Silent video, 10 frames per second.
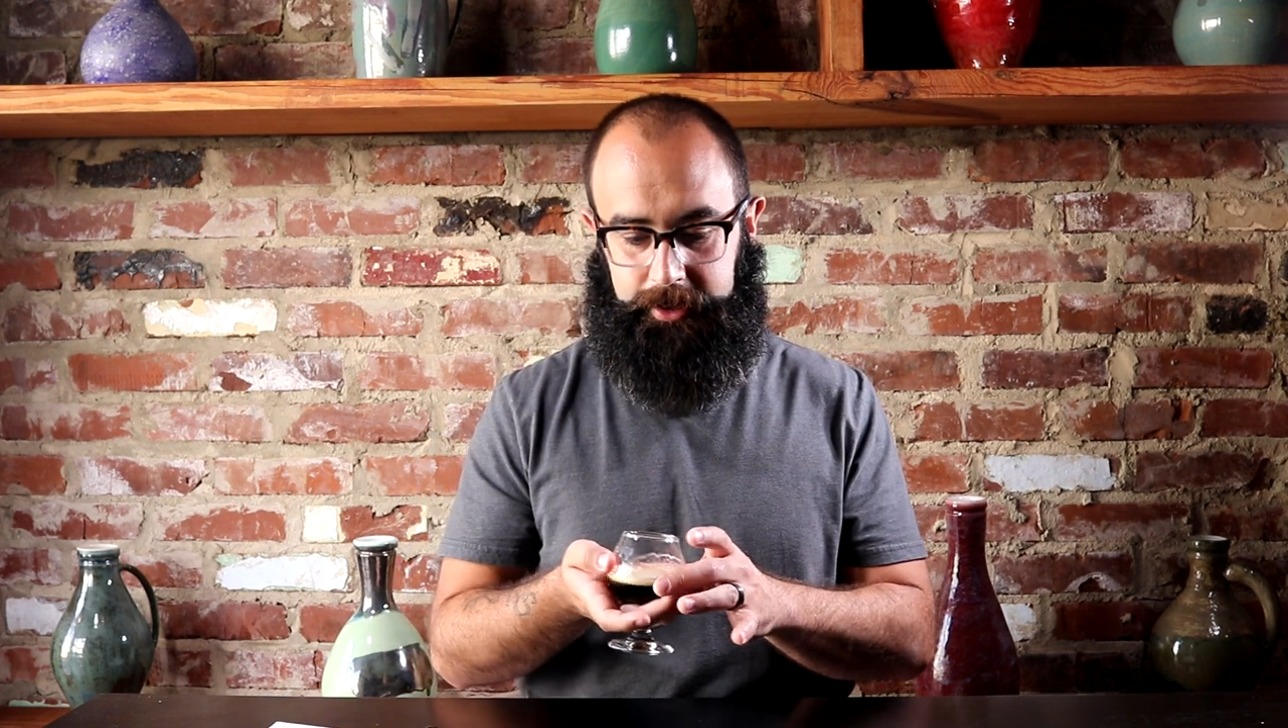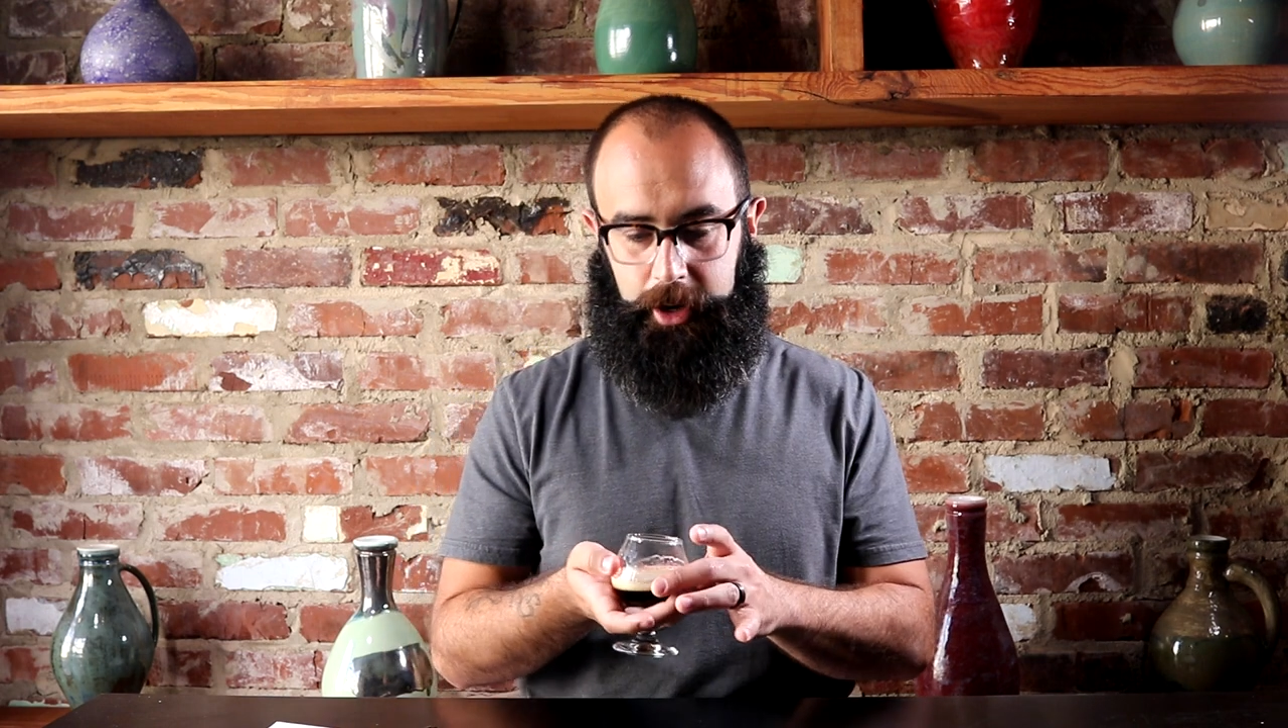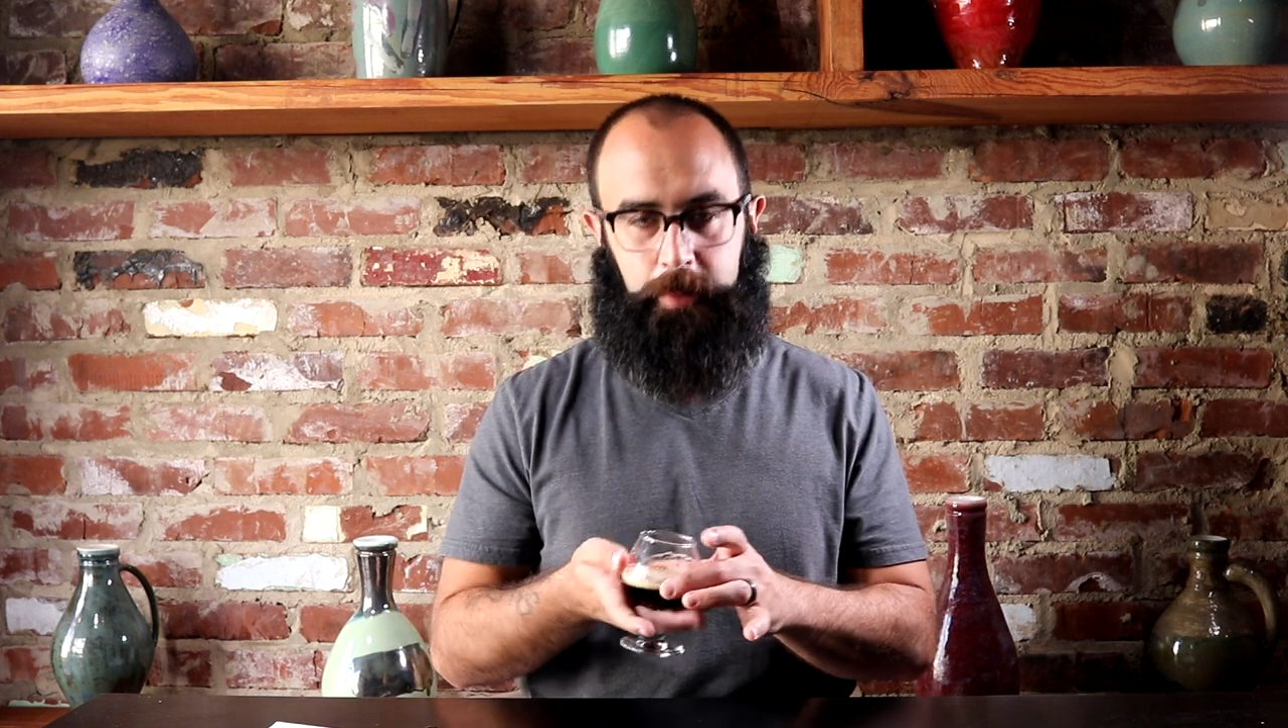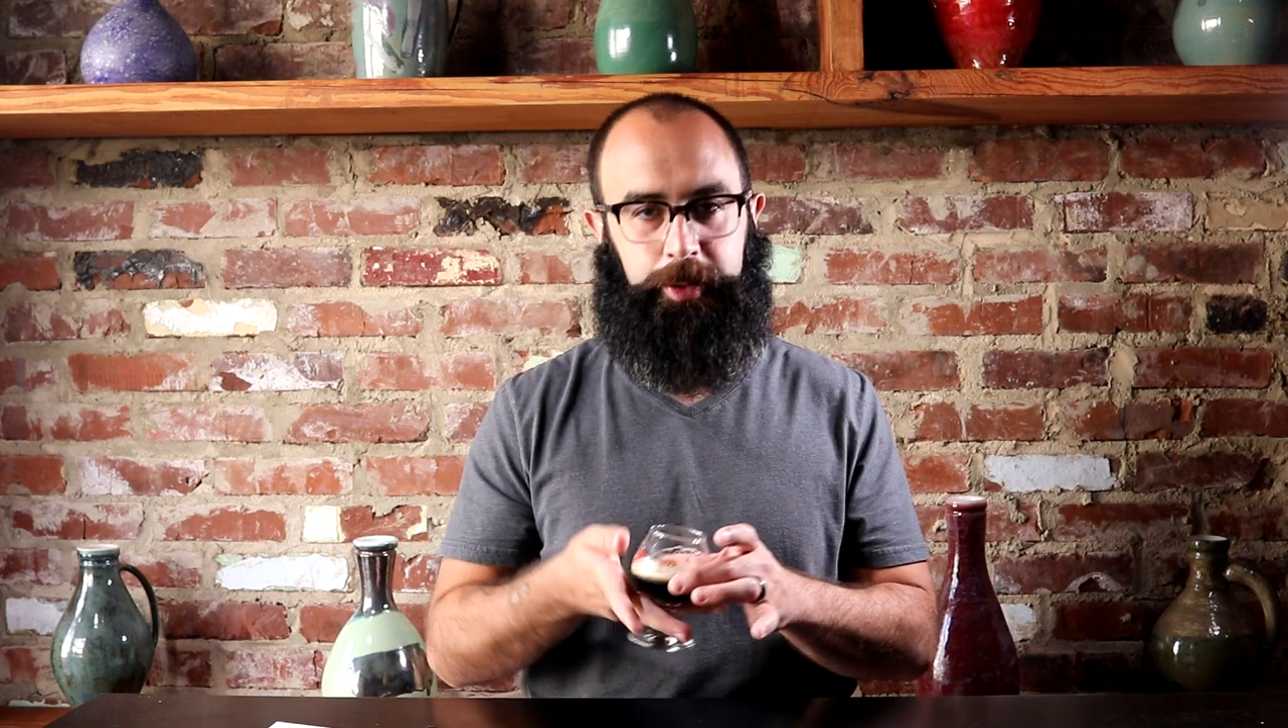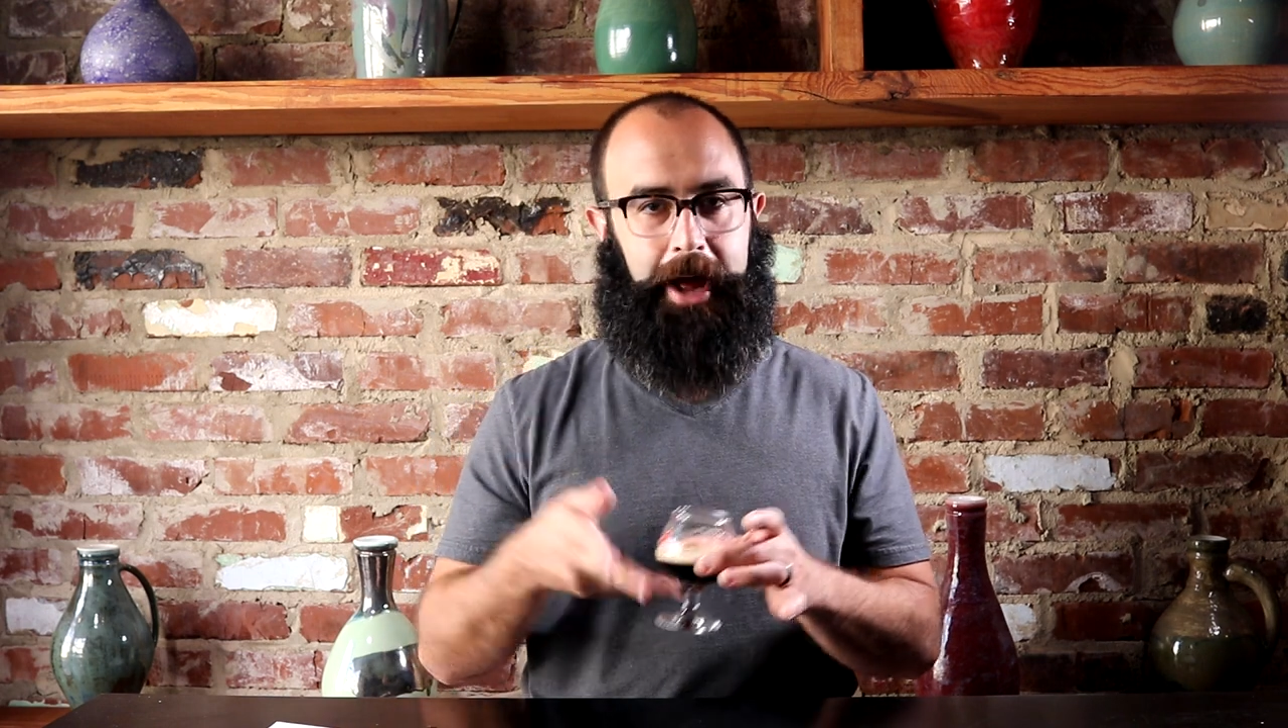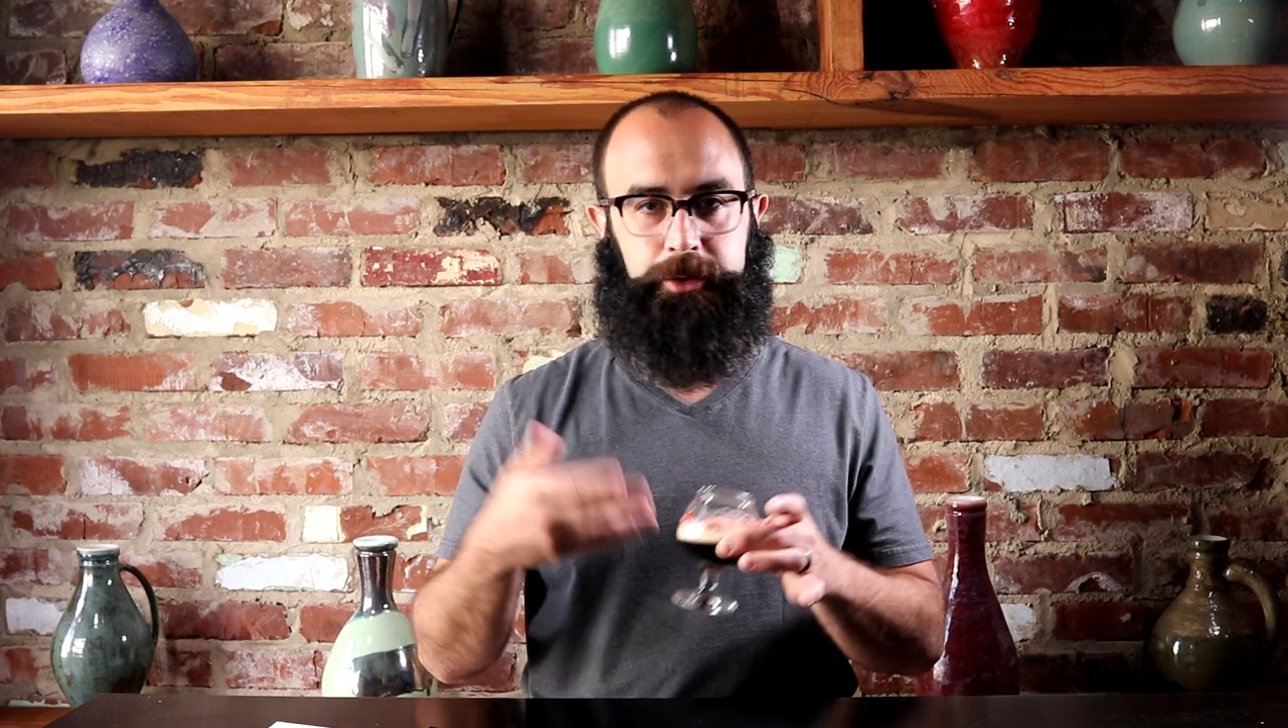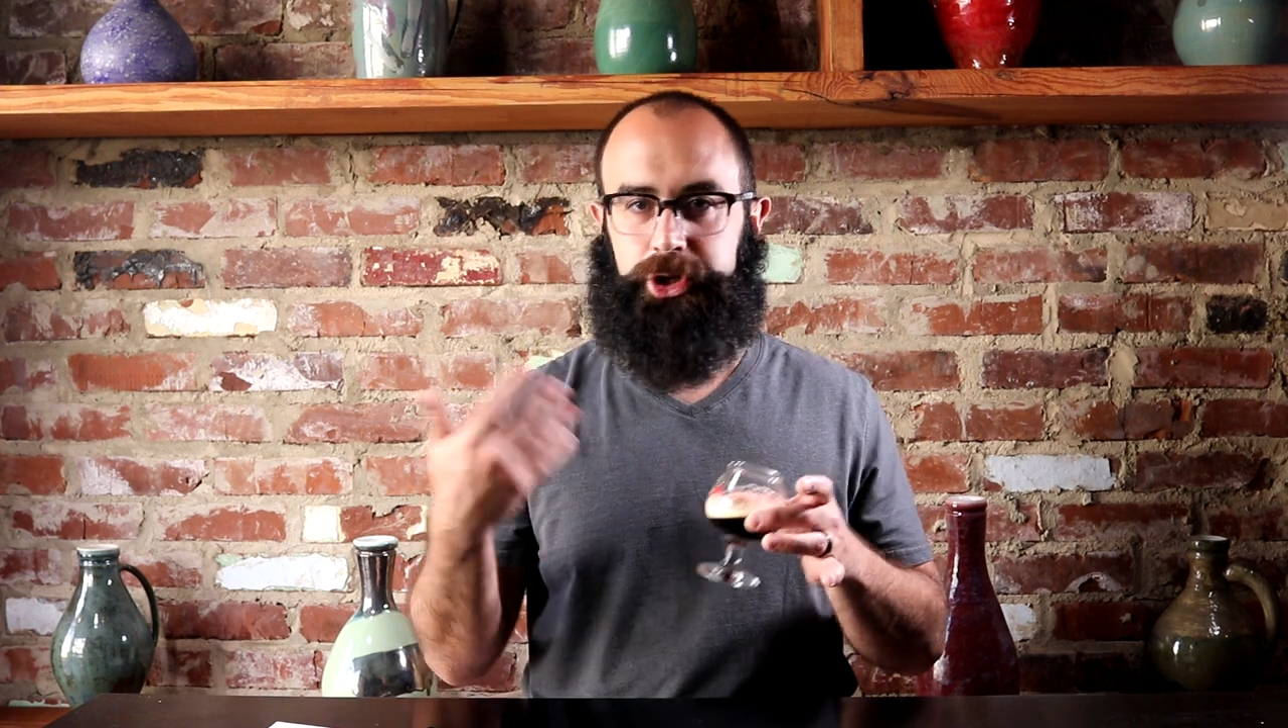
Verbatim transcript: no brown